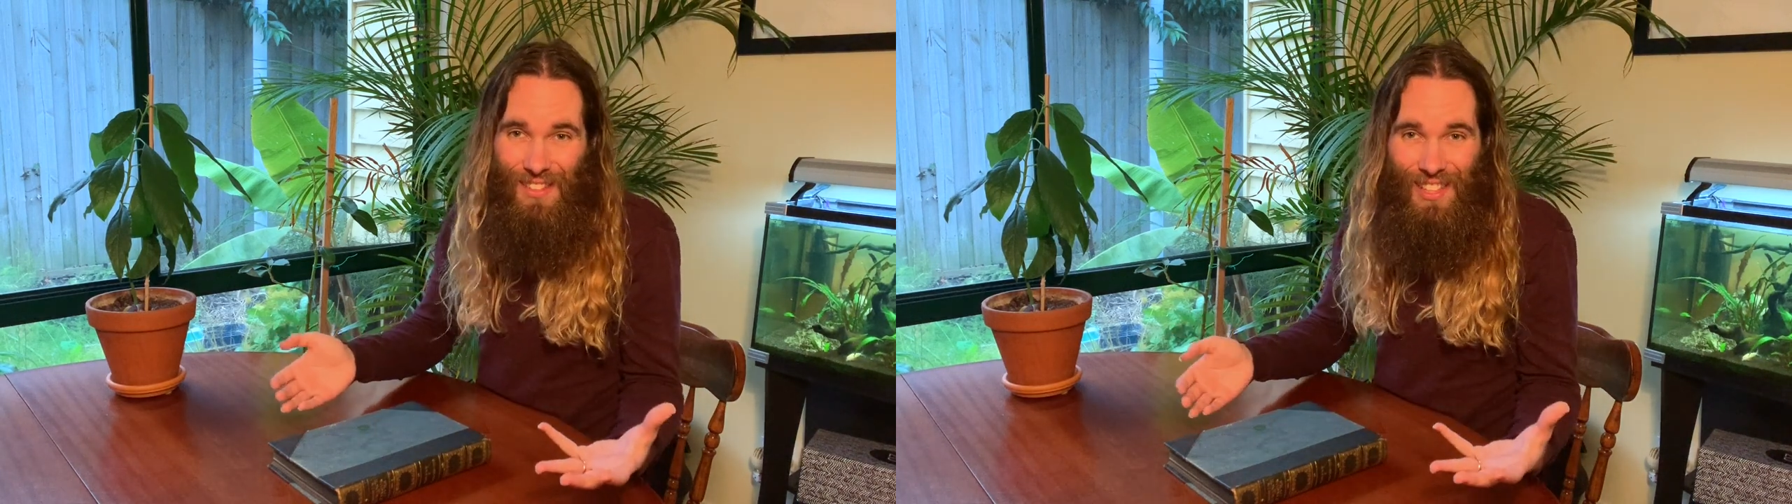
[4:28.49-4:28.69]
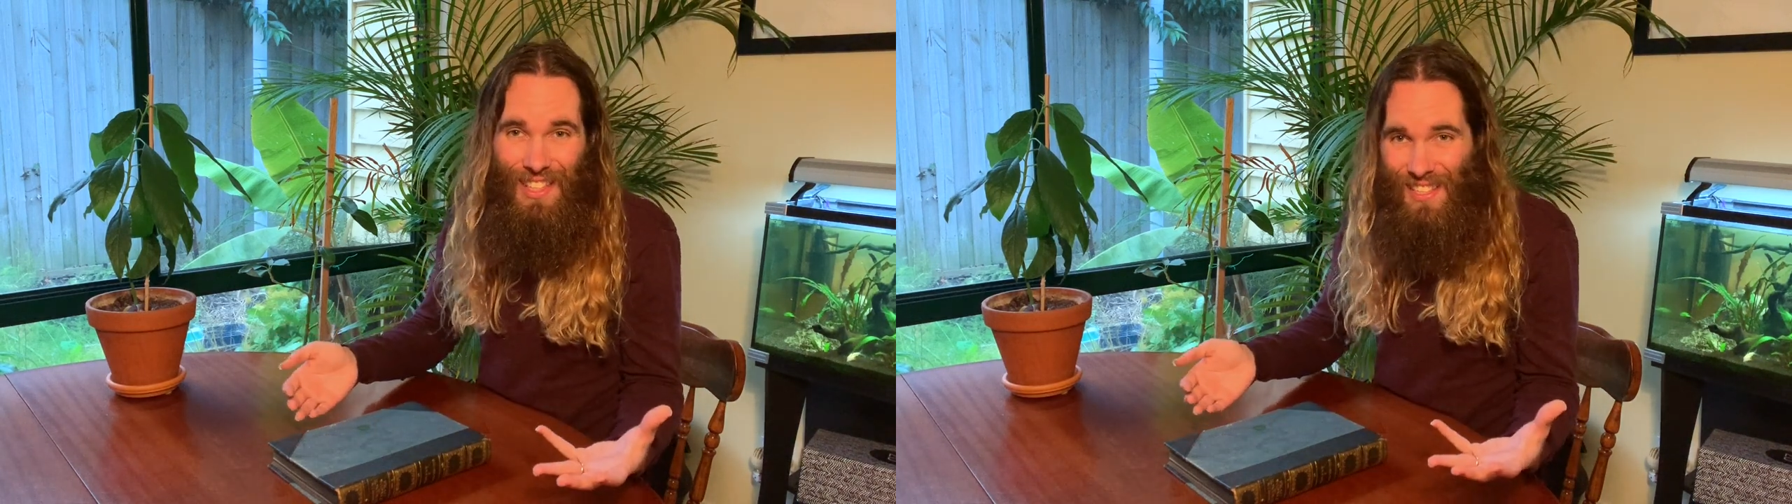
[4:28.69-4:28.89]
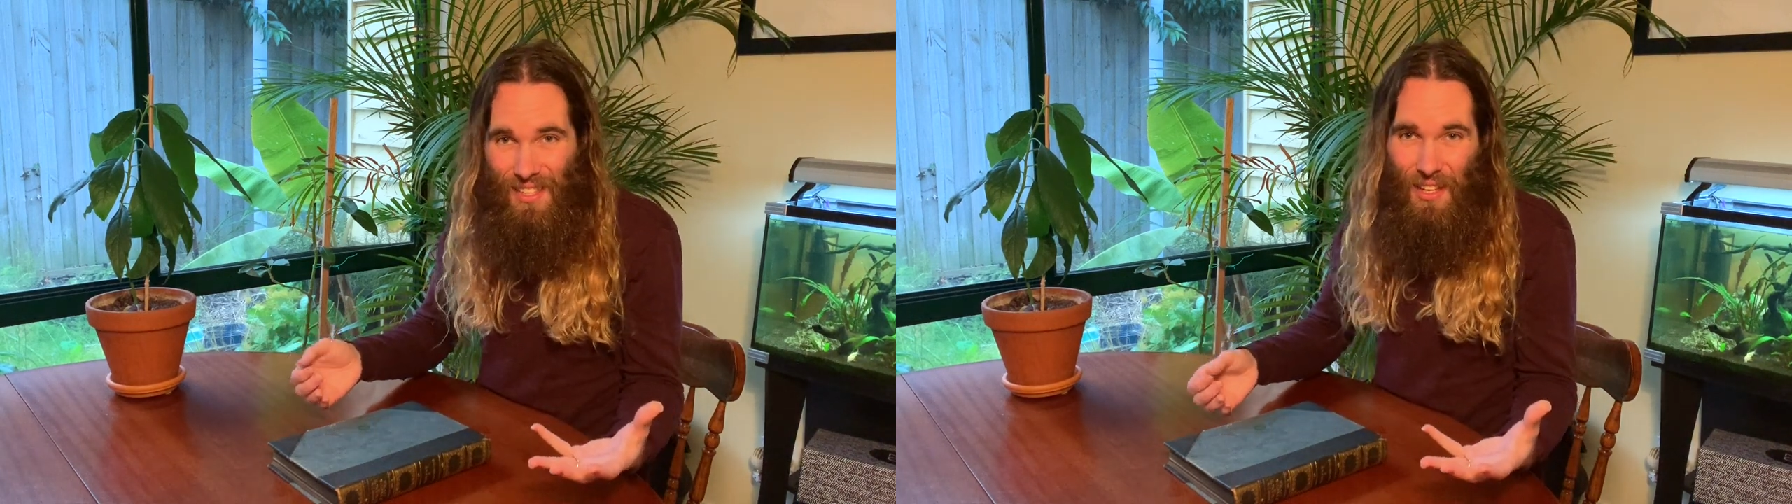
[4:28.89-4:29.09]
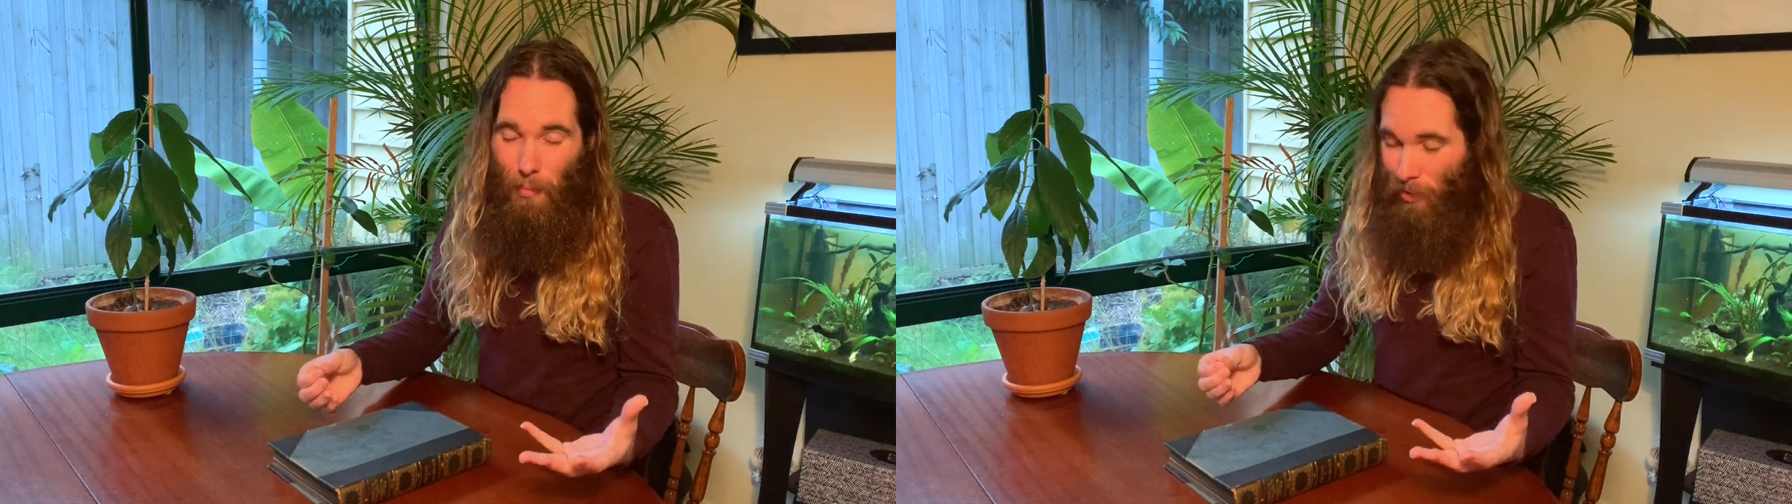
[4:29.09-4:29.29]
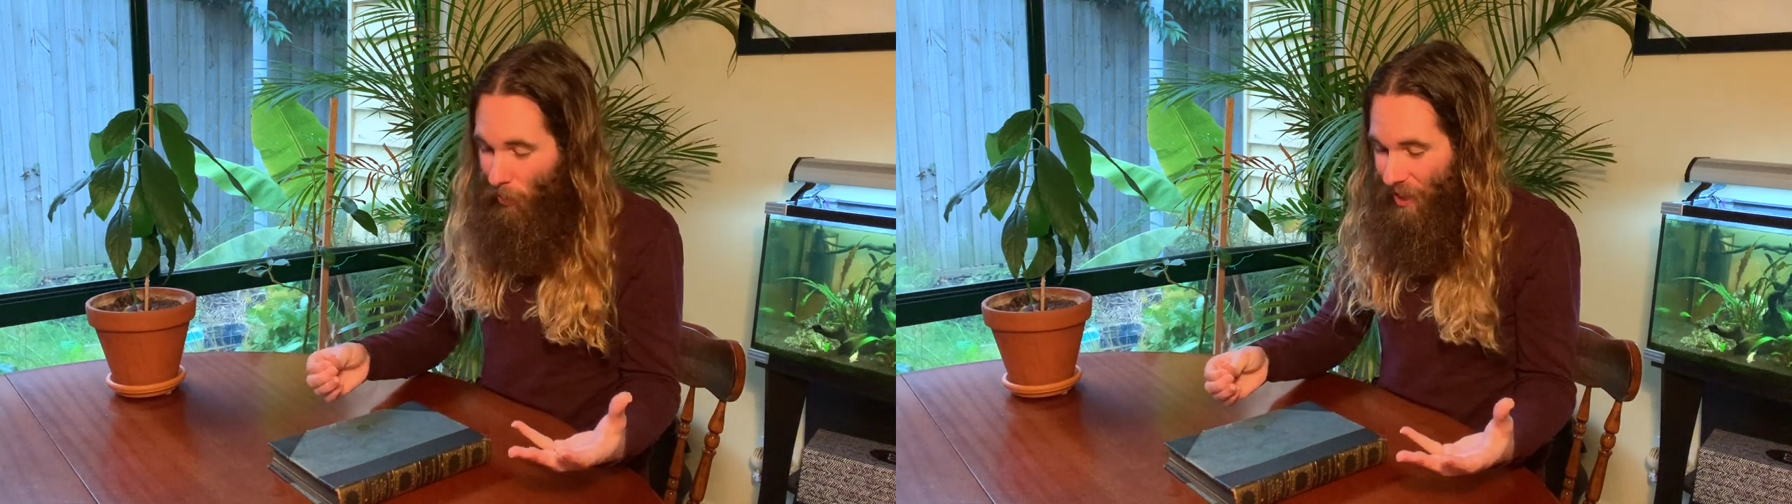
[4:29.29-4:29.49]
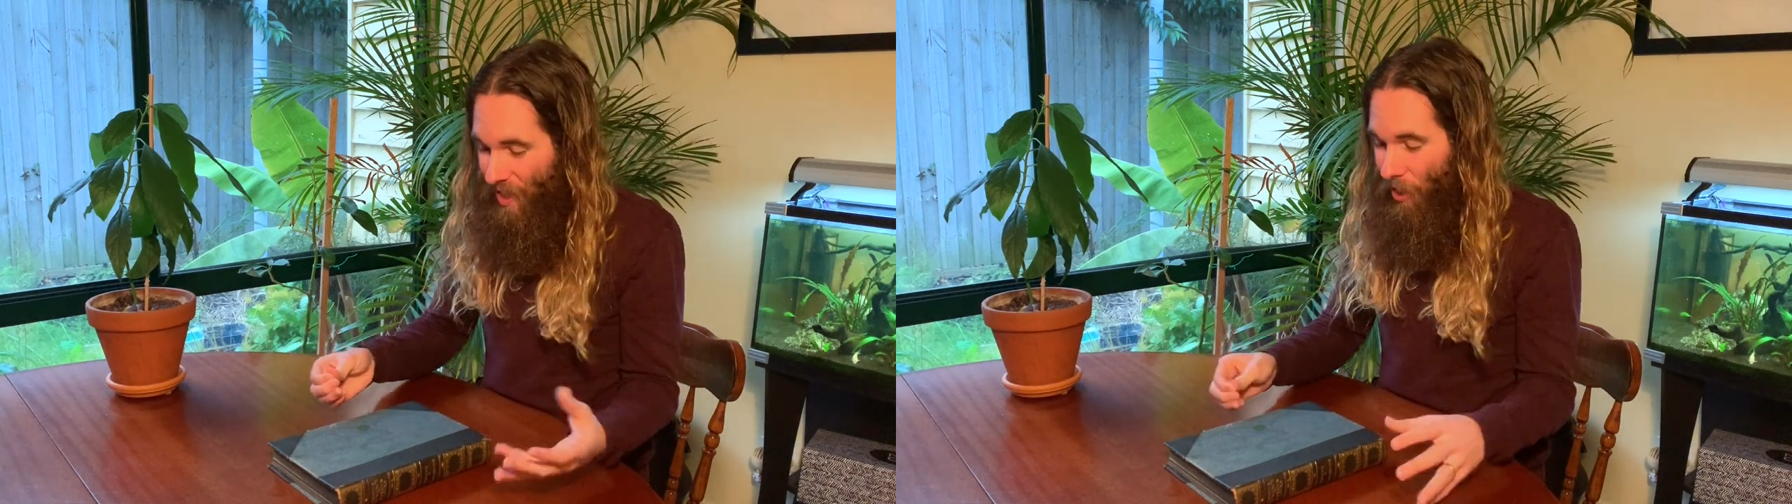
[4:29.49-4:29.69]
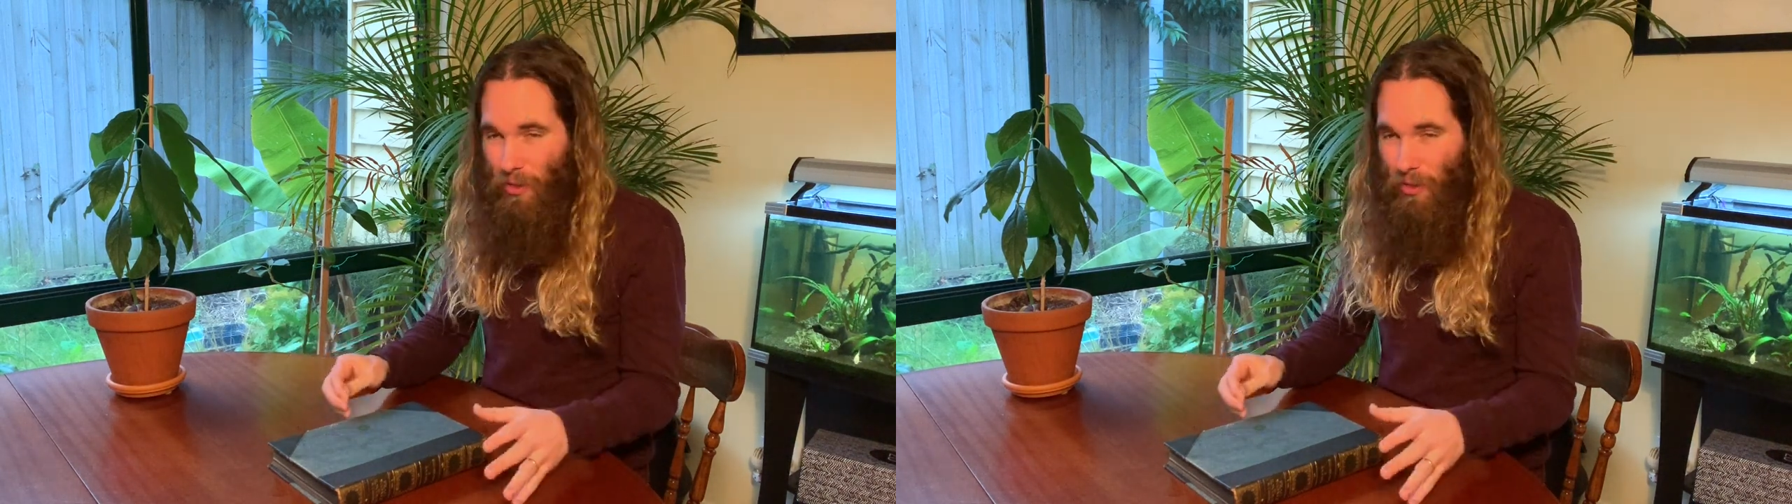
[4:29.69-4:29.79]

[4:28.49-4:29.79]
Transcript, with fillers: things a couple of weeks ago